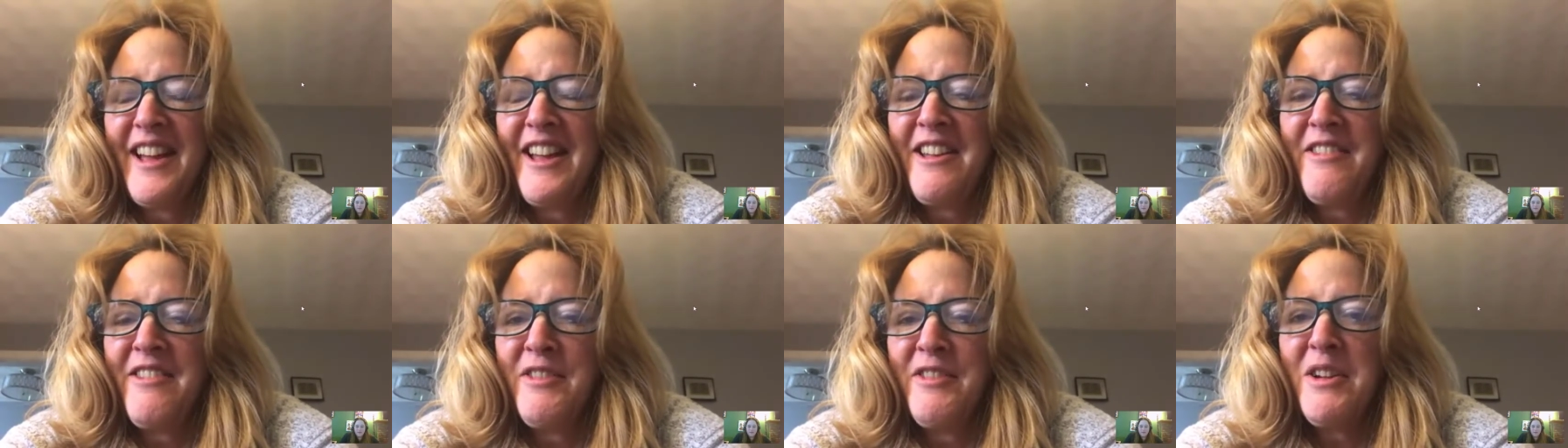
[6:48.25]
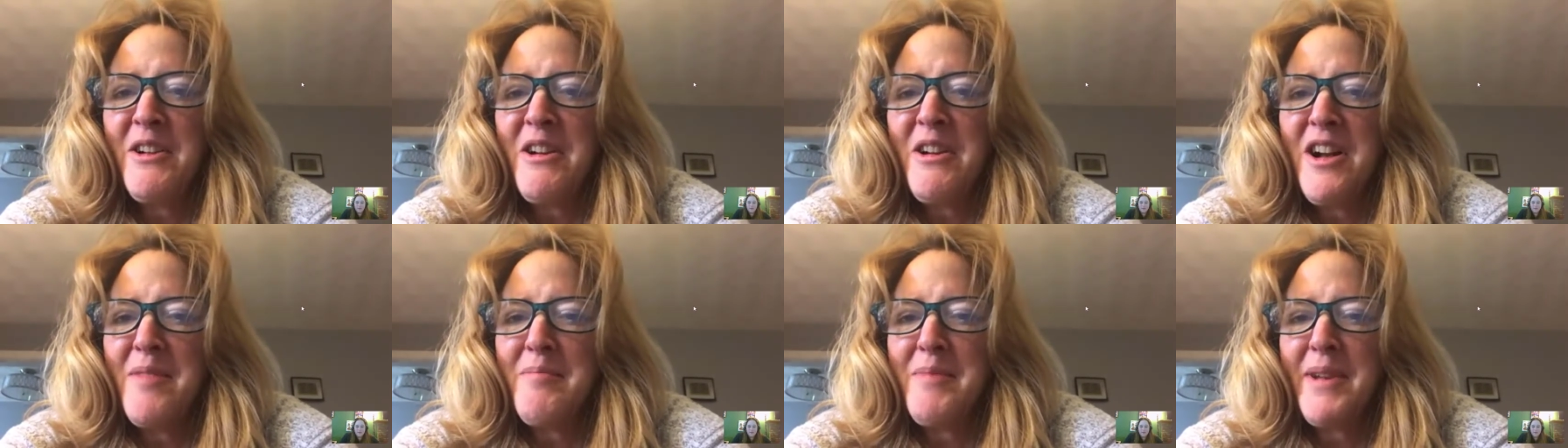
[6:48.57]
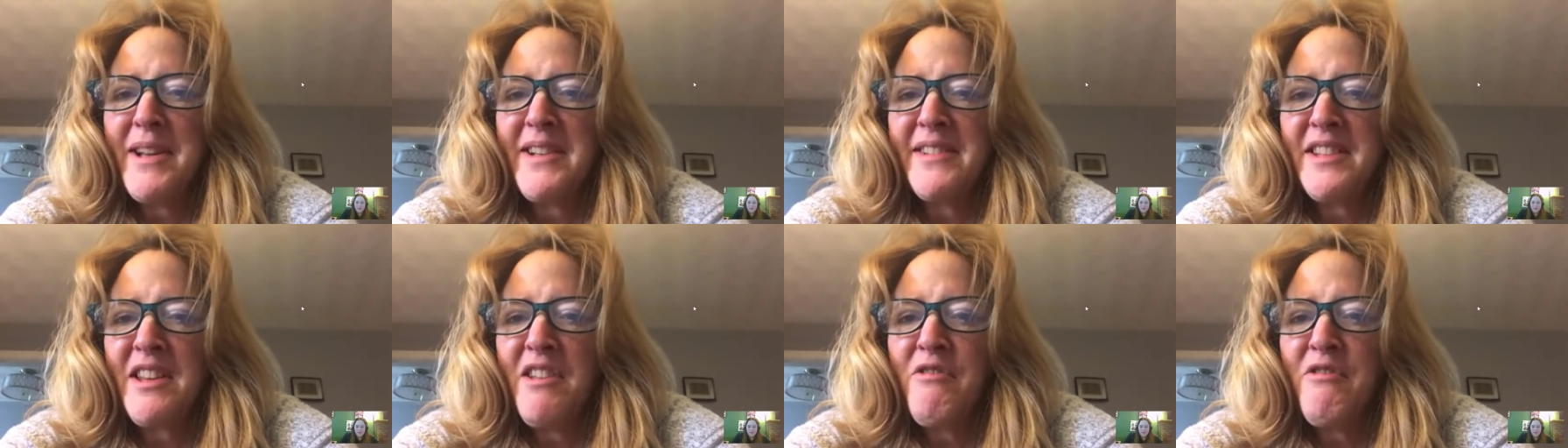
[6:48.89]
I even caught
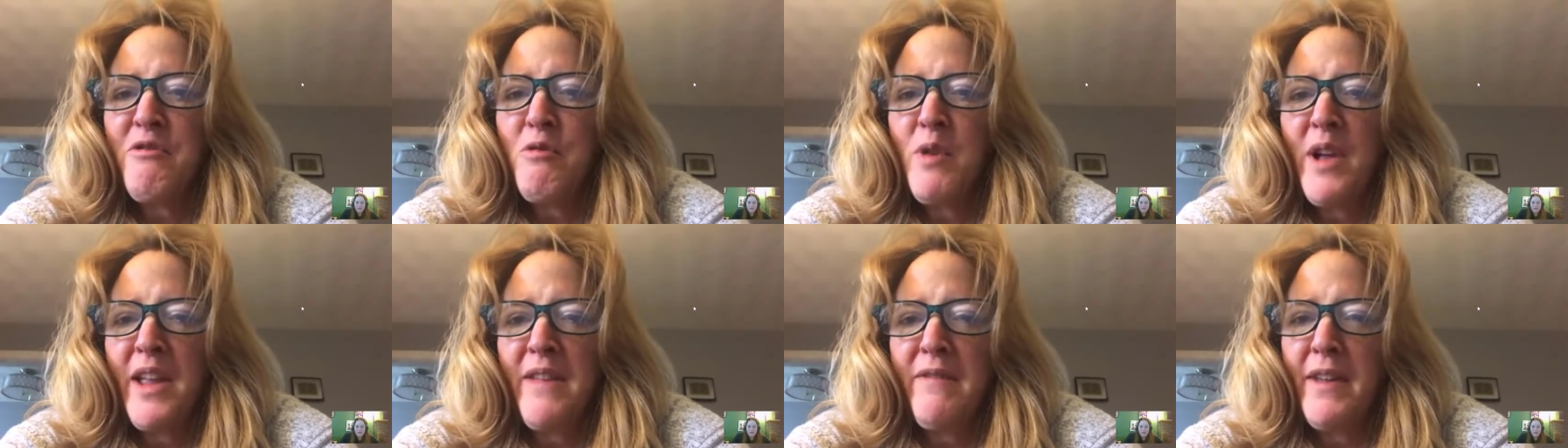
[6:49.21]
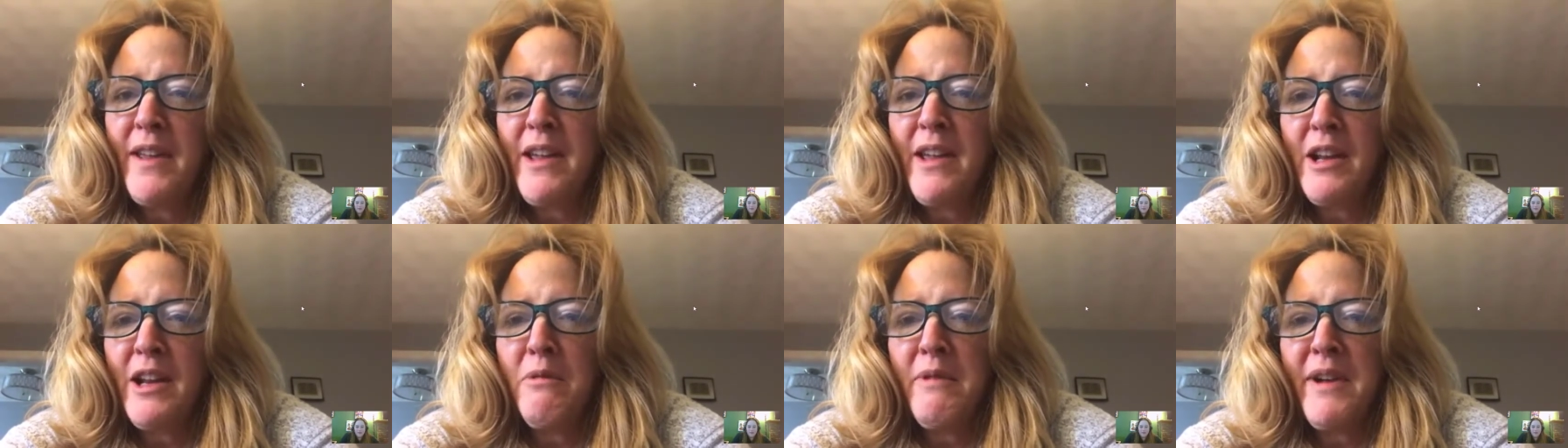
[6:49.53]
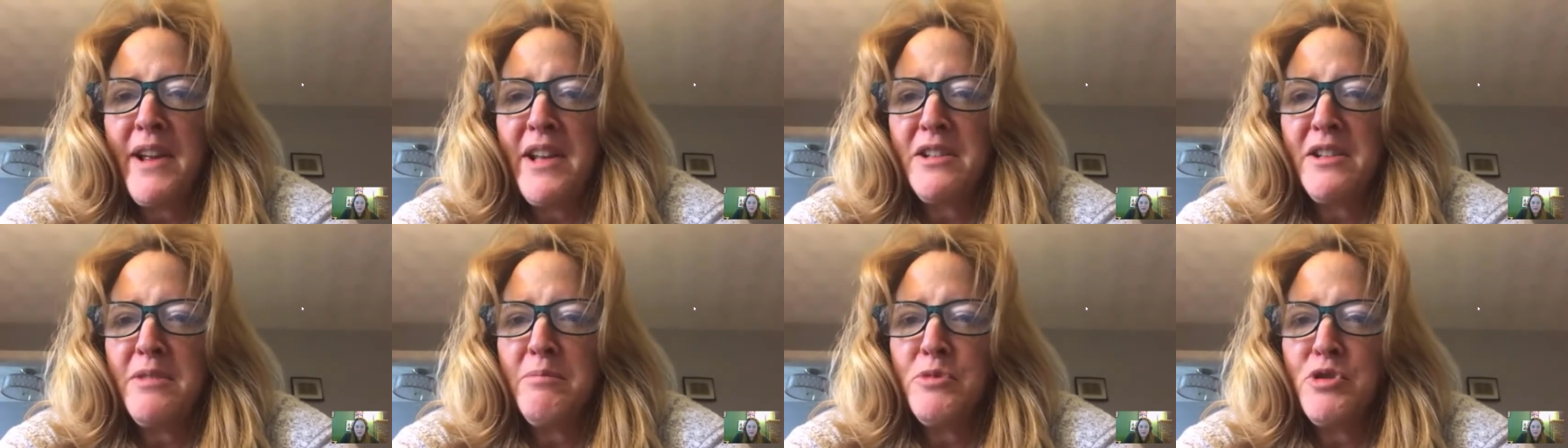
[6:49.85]
myself waving at a
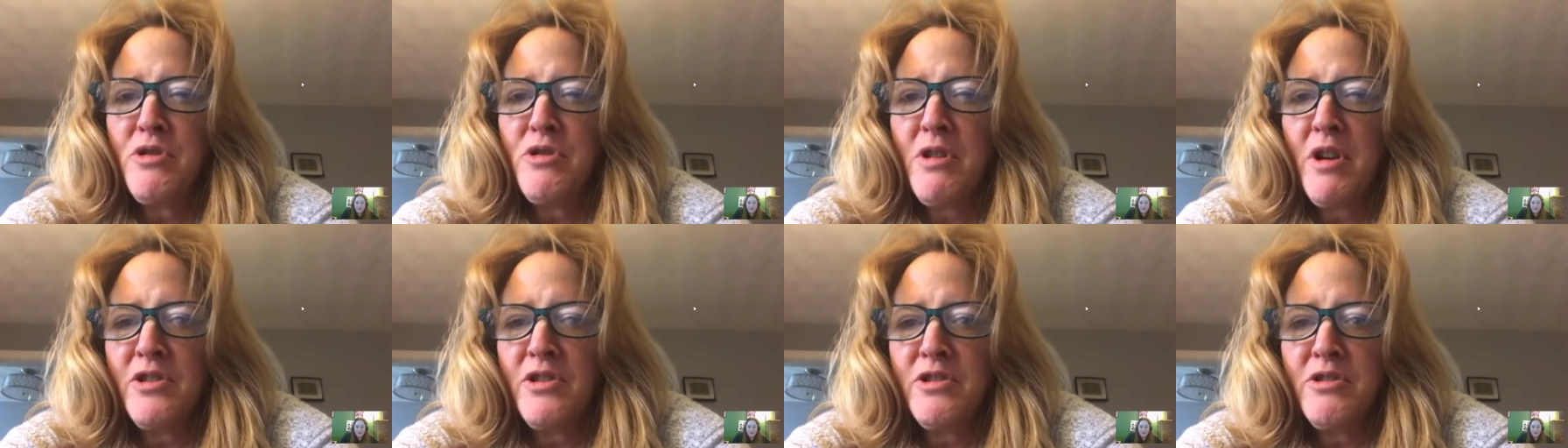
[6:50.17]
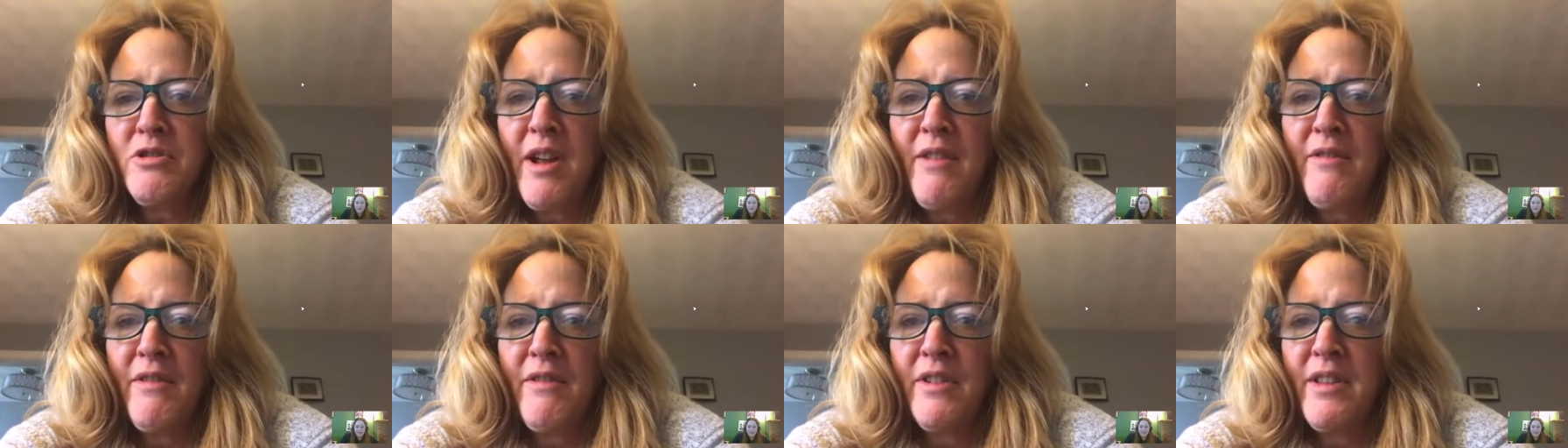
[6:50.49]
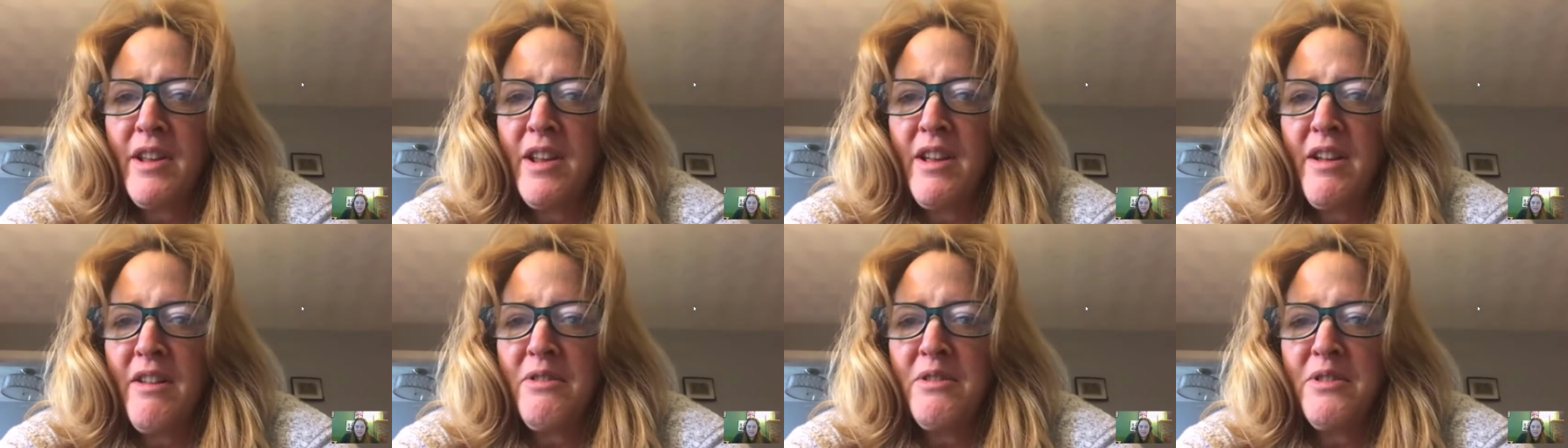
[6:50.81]
random truck driver
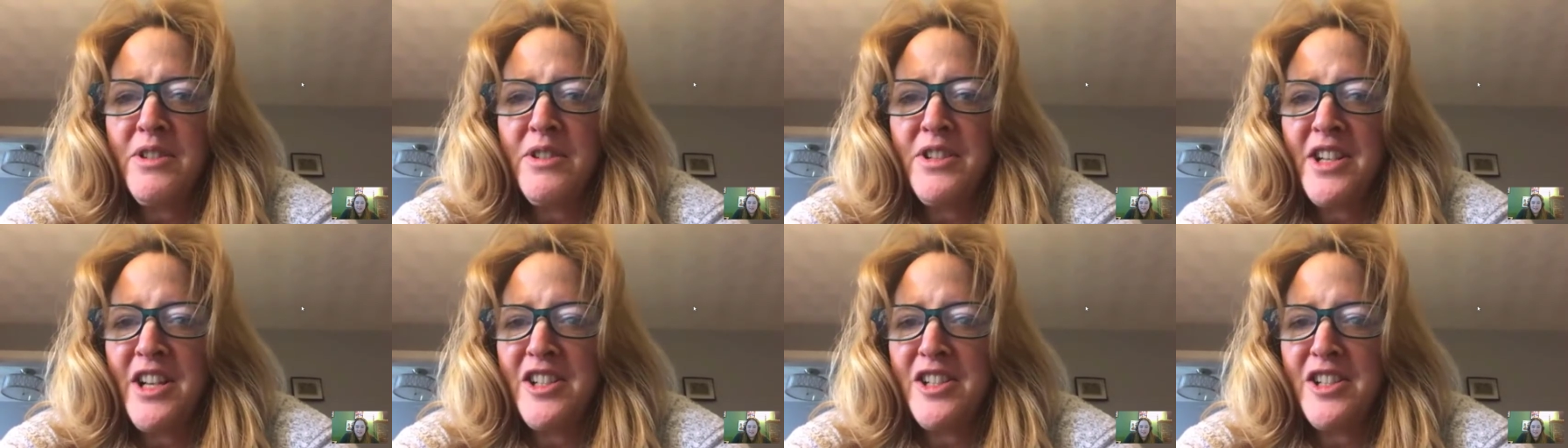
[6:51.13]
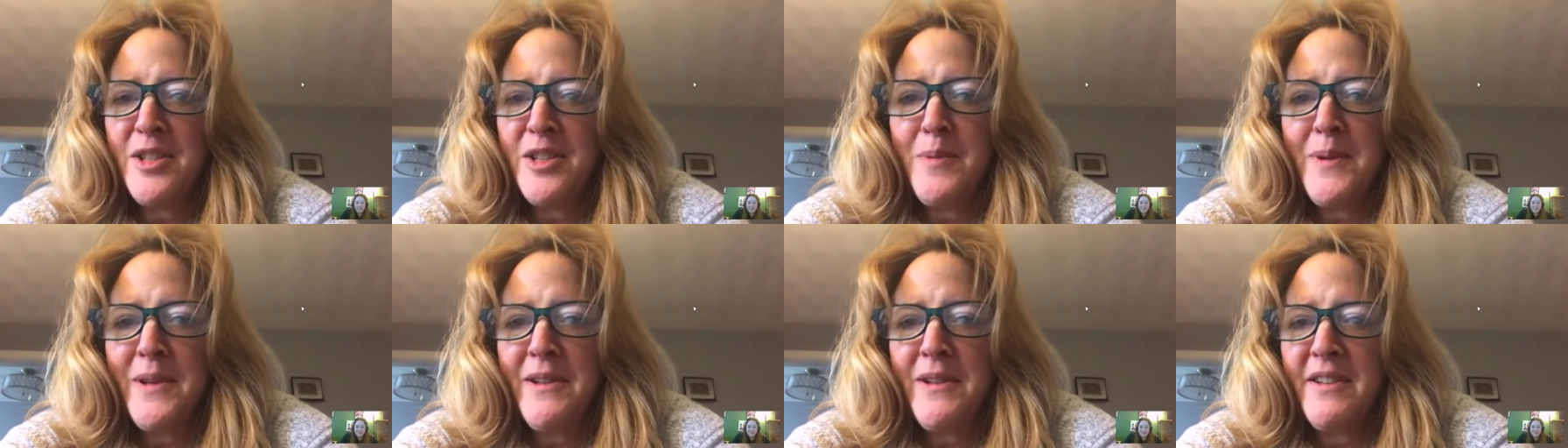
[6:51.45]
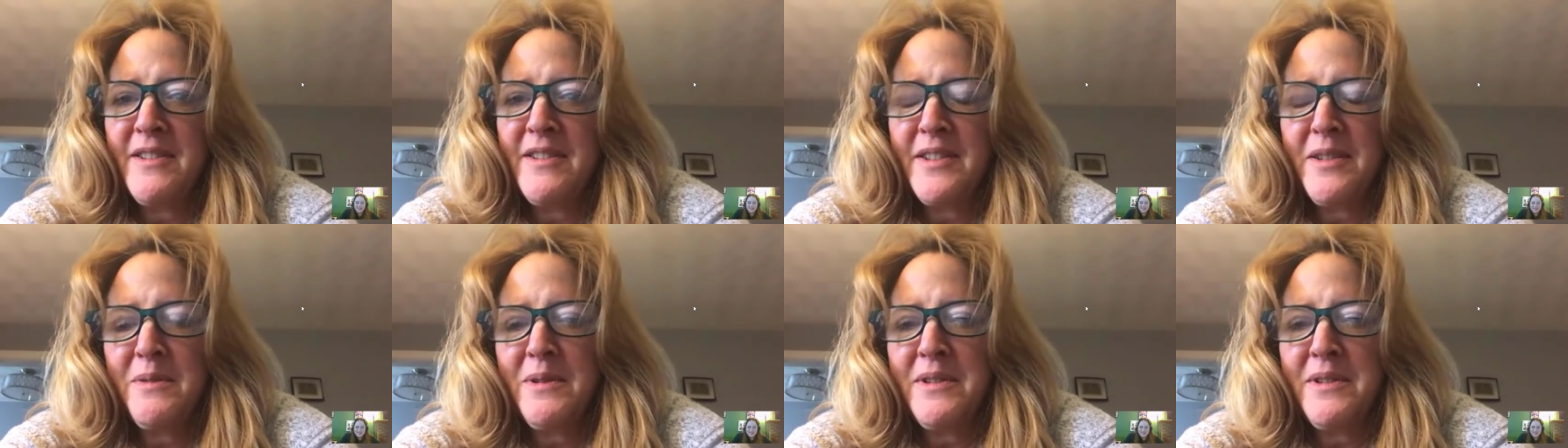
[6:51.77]
the other day just because